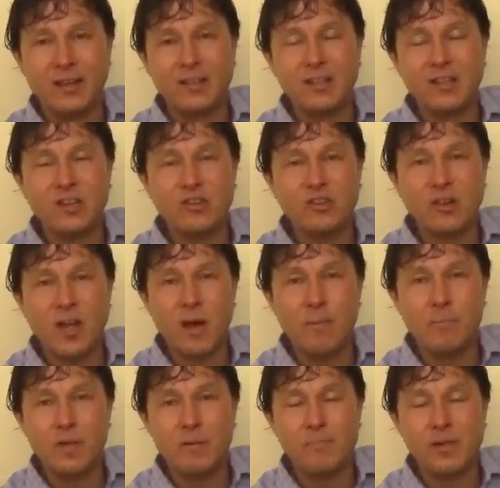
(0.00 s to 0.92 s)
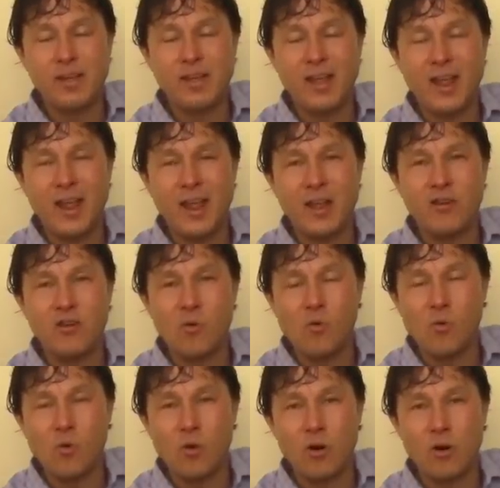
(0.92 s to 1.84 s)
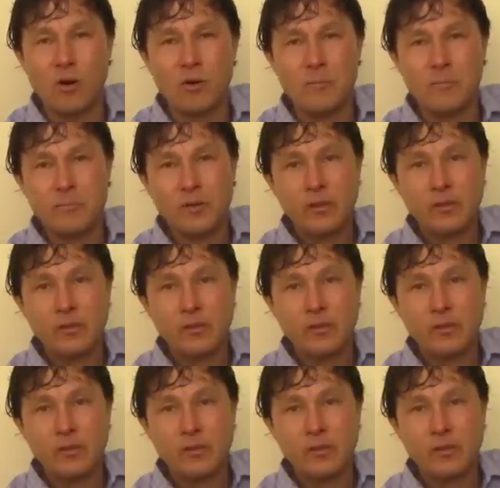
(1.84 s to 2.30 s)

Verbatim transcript: leaching out B P A, and or